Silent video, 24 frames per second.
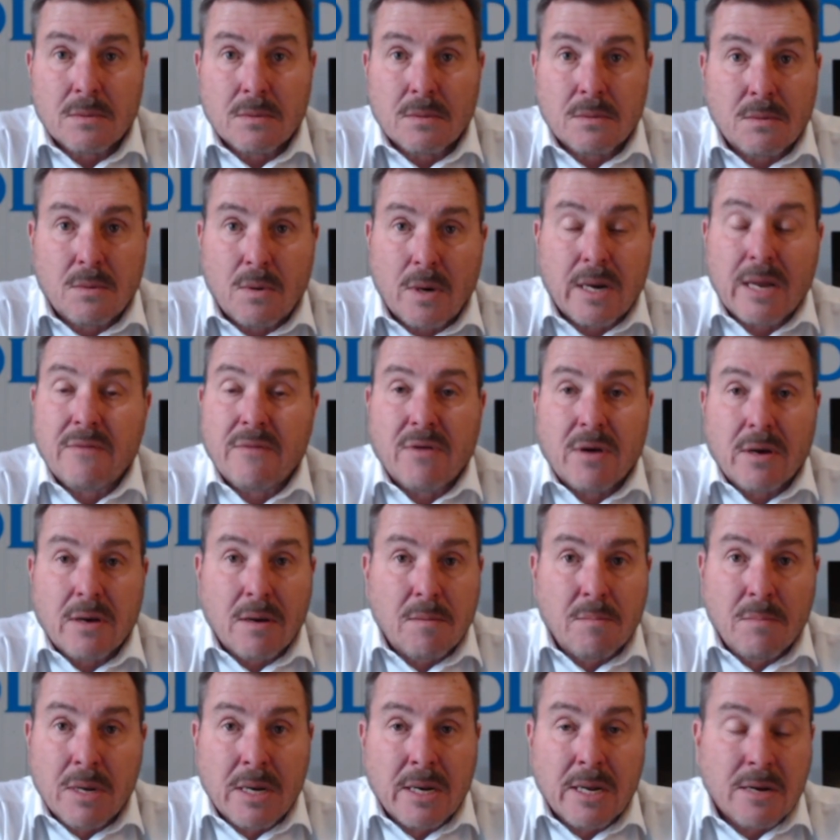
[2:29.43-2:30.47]
whatever,
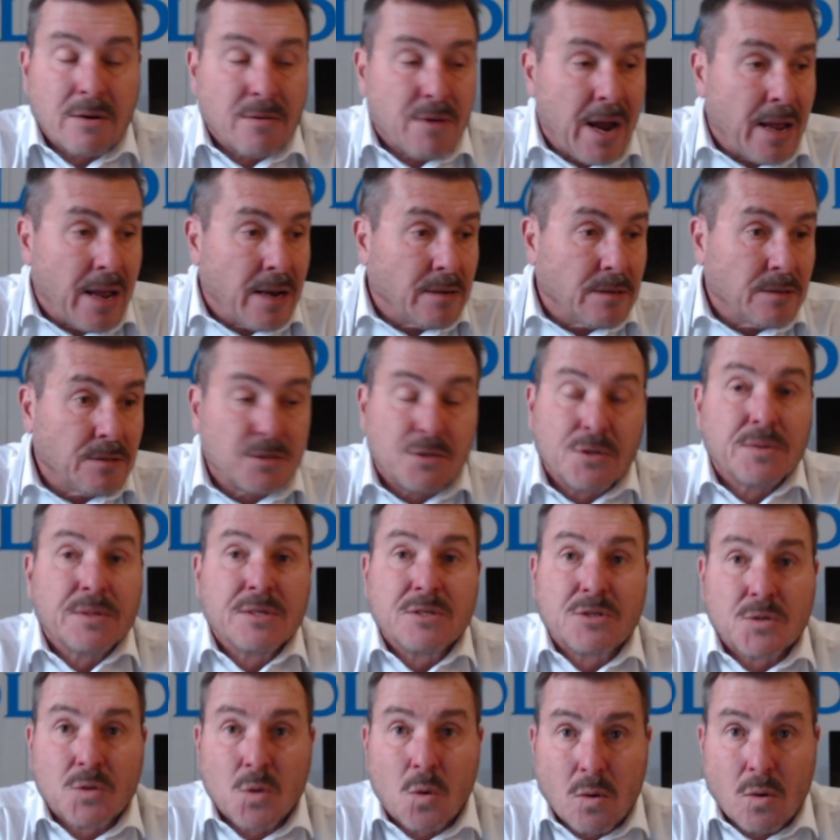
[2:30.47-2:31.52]
R1 million to
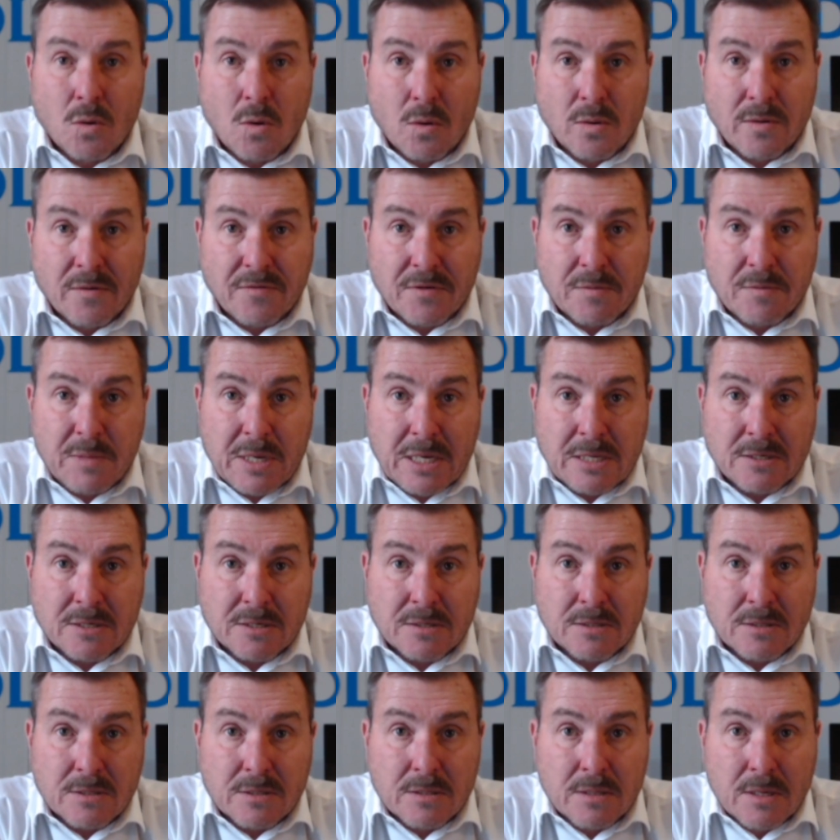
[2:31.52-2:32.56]
install all of the
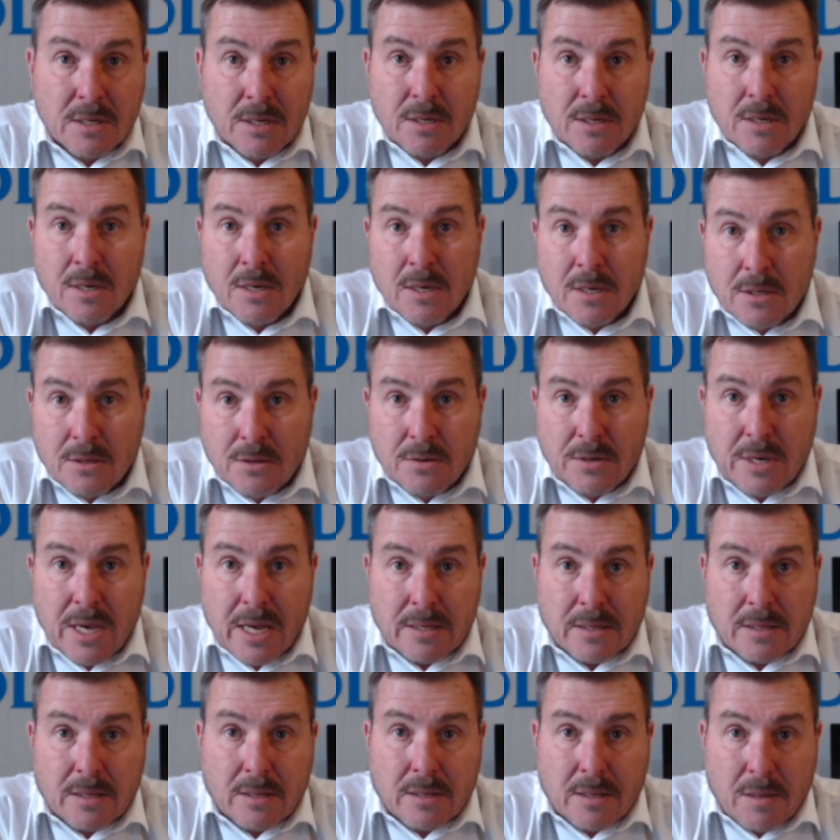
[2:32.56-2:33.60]
meters. You
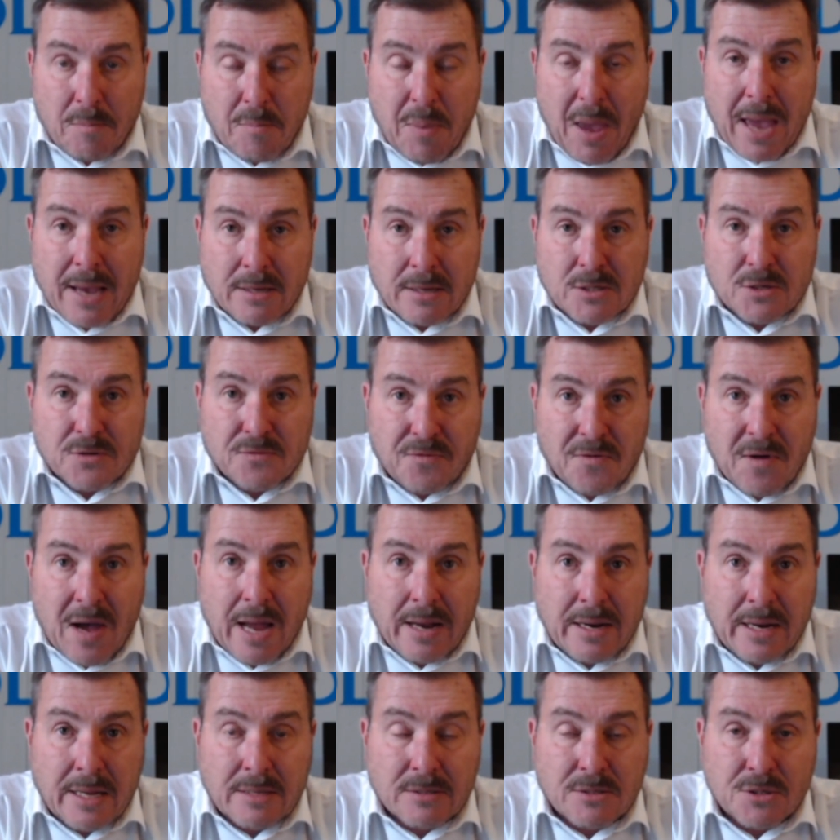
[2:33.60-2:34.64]
get the bank to
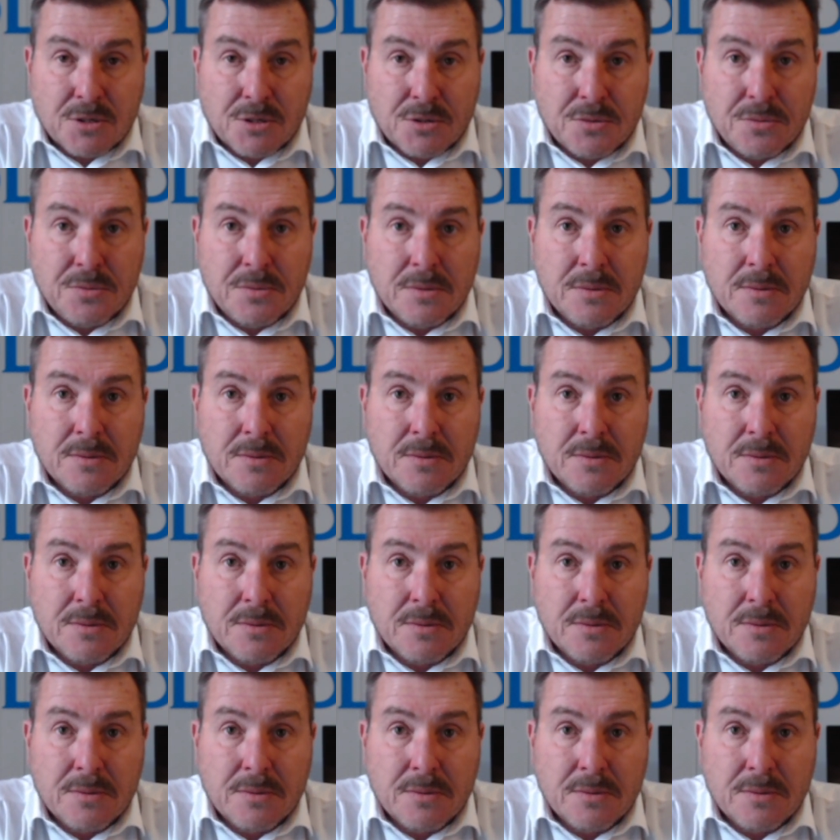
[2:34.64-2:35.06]
finance you.